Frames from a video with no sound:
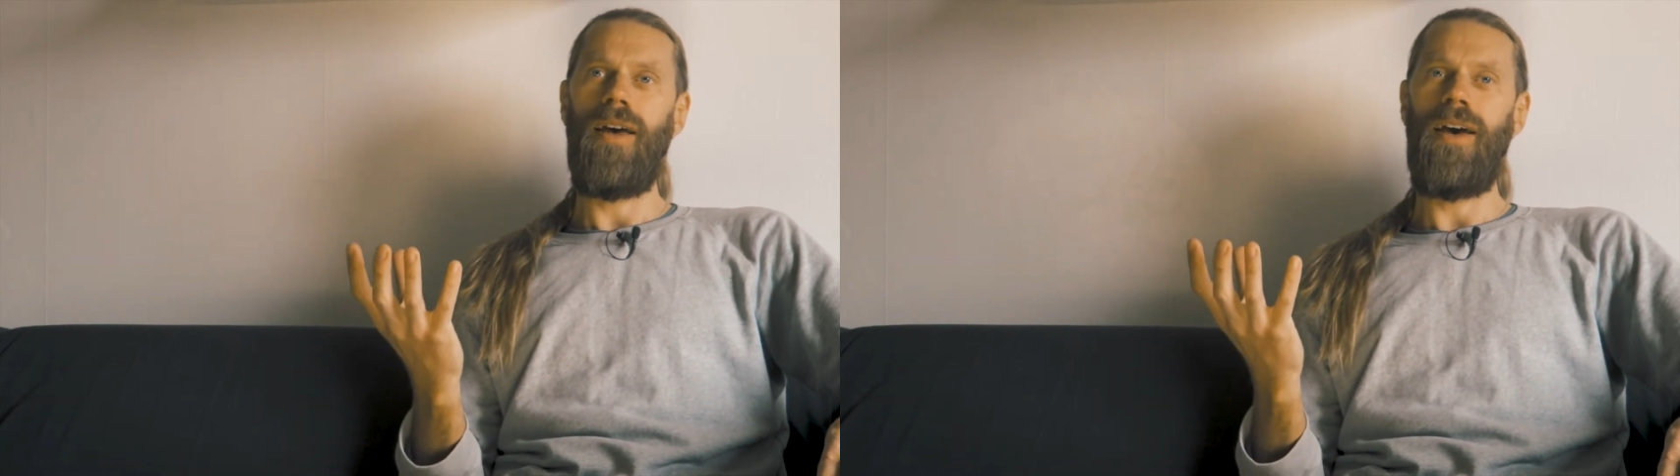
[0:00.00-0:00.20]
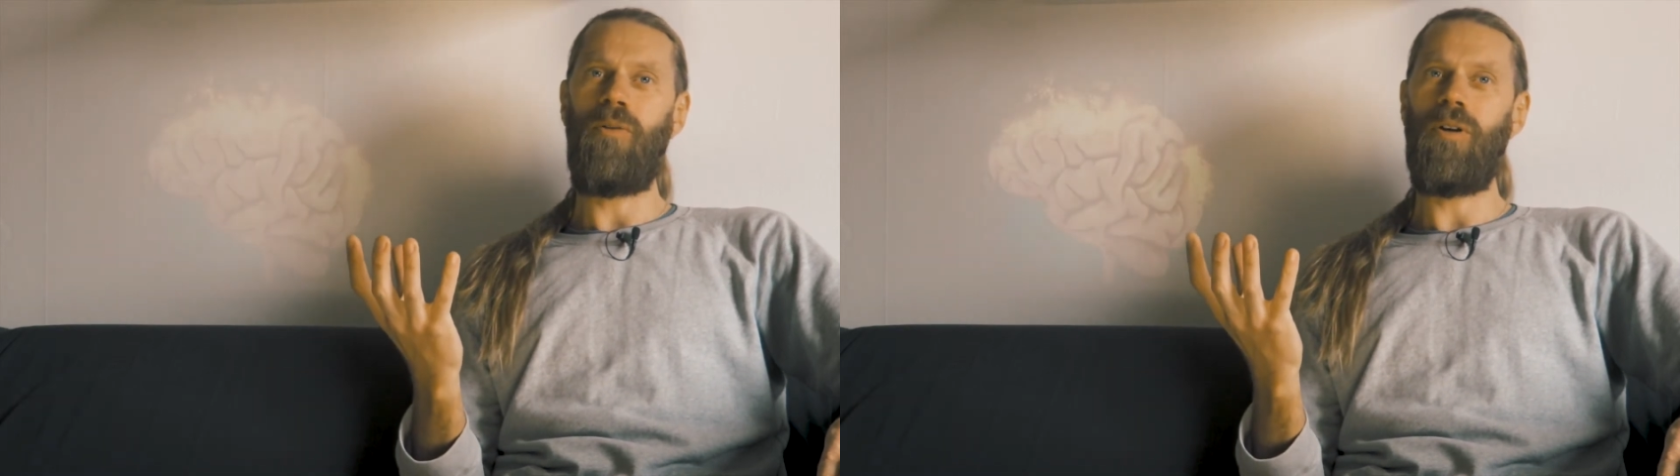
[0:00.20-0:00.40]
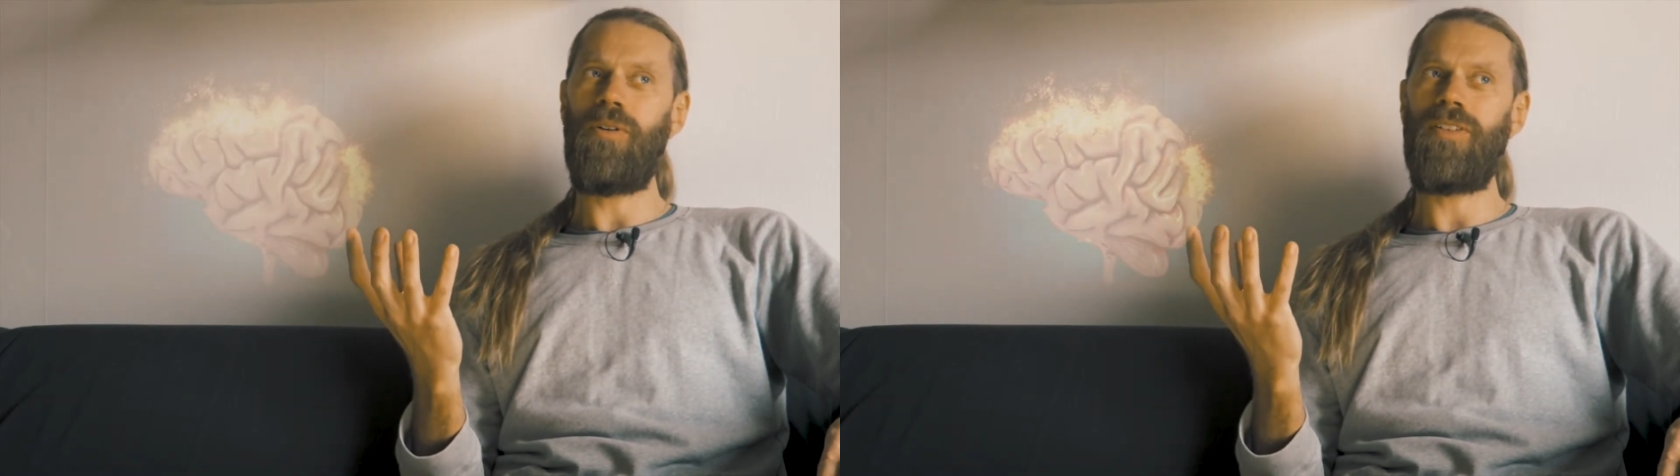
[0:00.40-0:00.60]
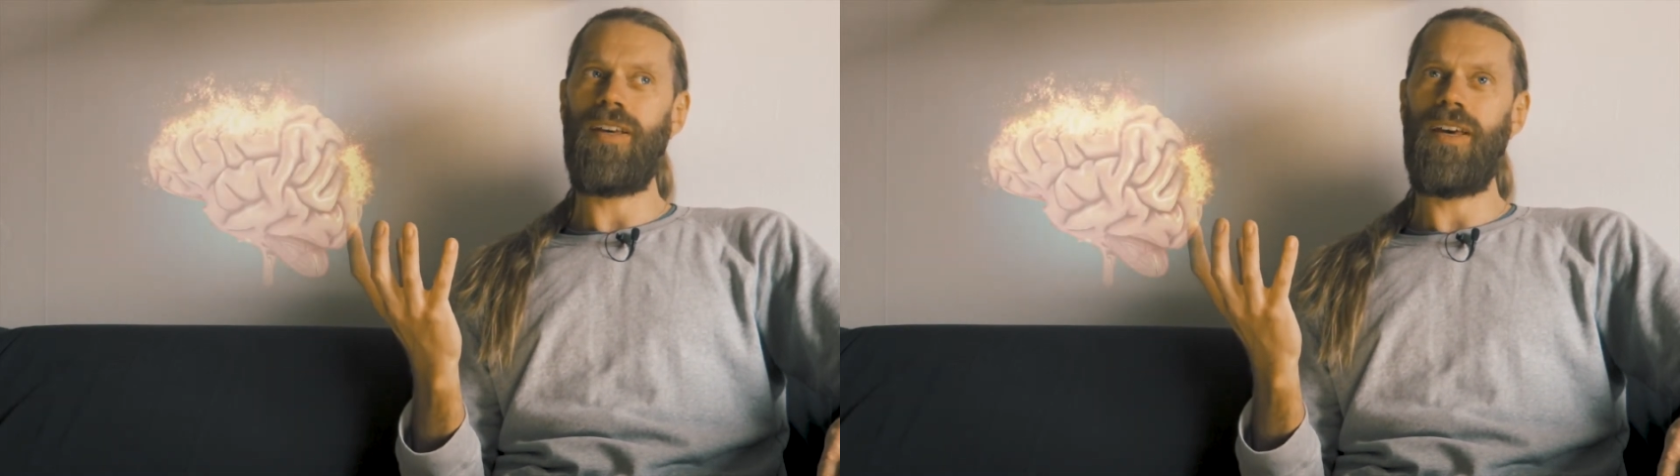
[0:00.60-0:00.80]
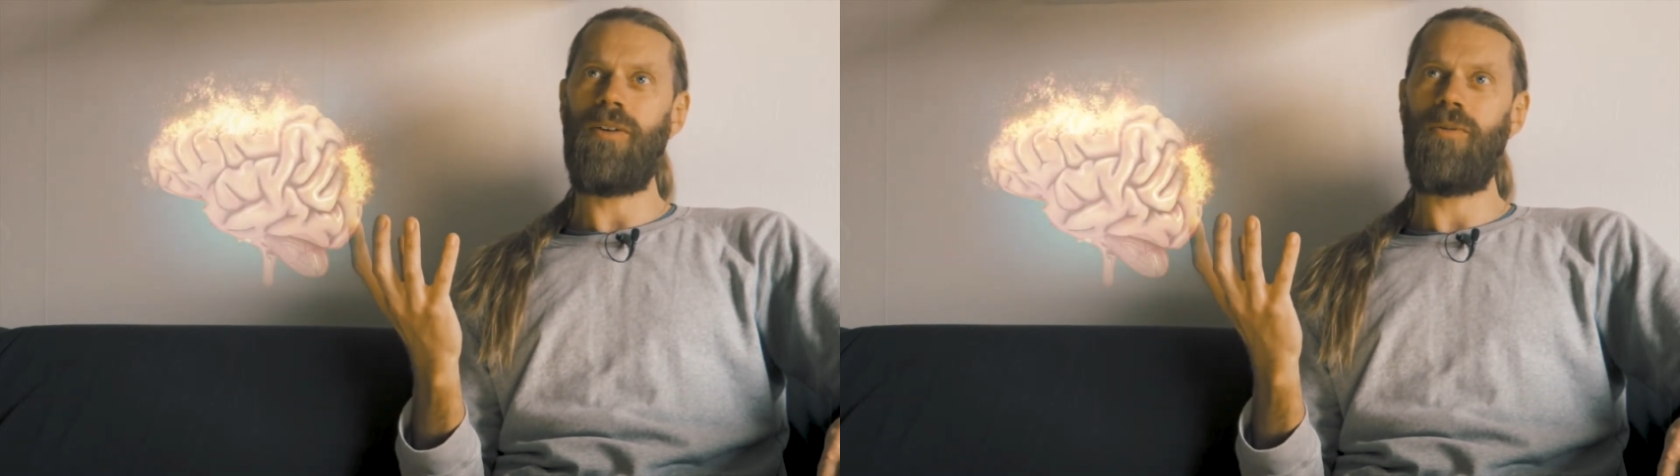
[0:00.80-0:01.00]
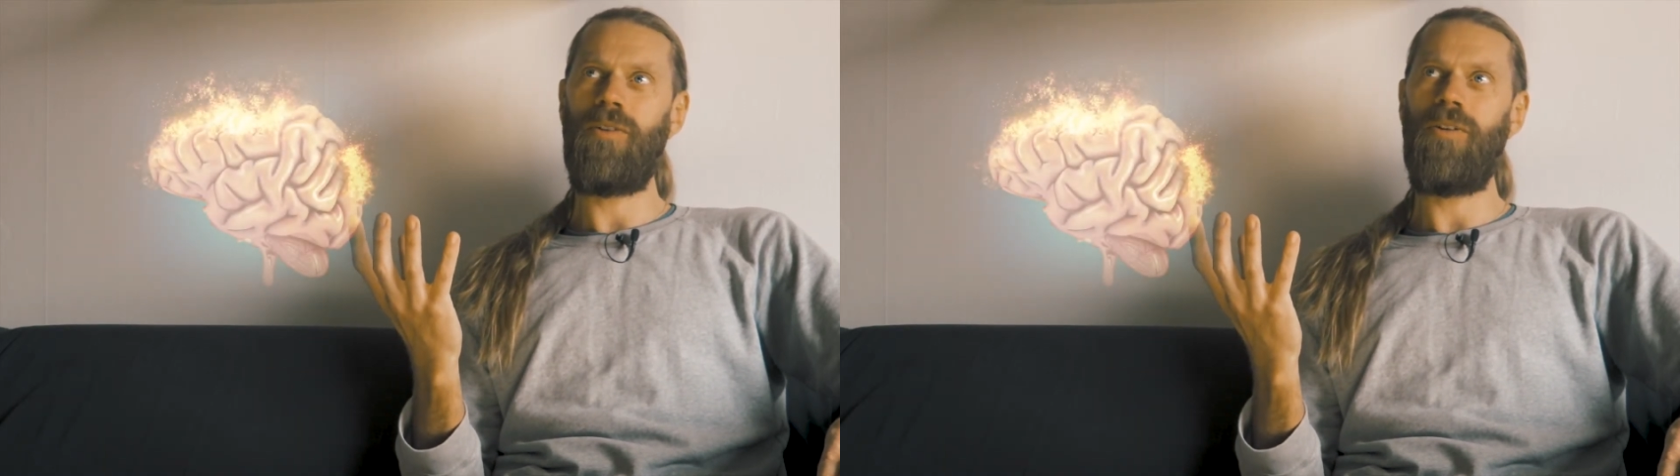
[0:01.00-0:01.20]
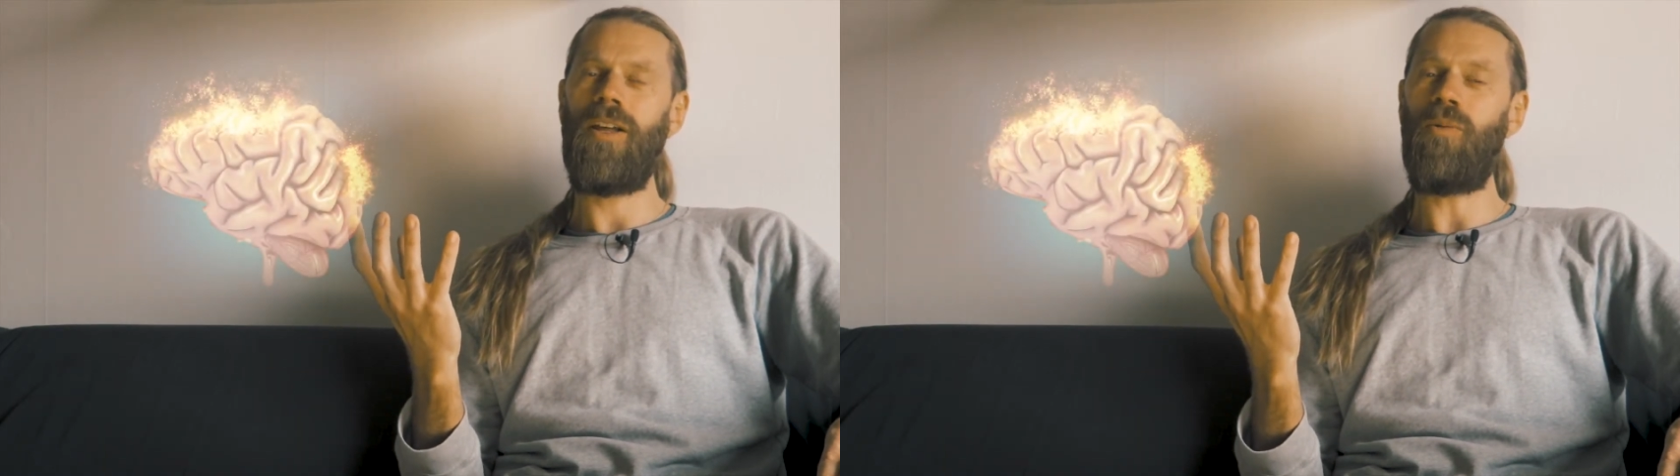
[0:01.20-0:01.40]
And what are we saying? We really